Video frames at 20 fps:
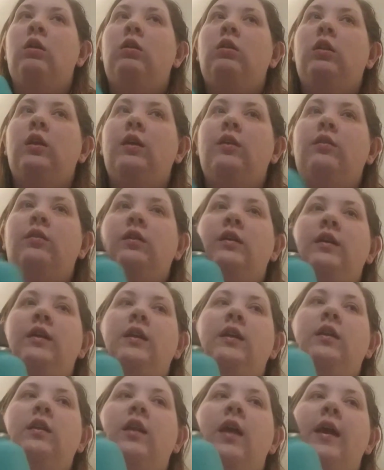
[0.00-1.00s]

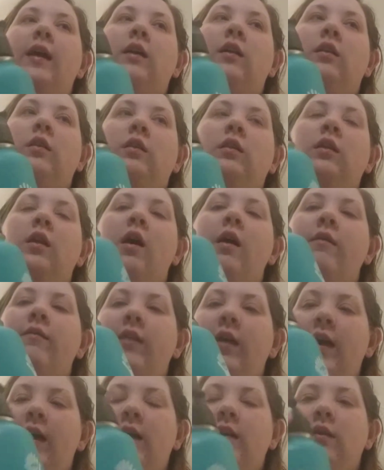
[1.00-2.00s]
literally like love
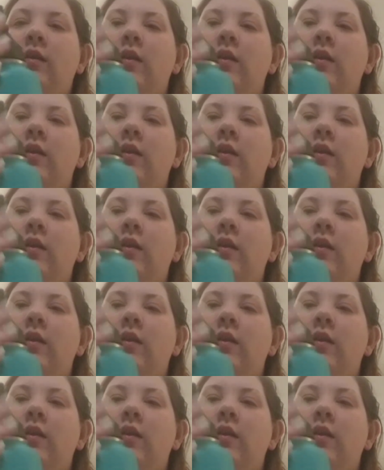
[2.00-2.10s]
it.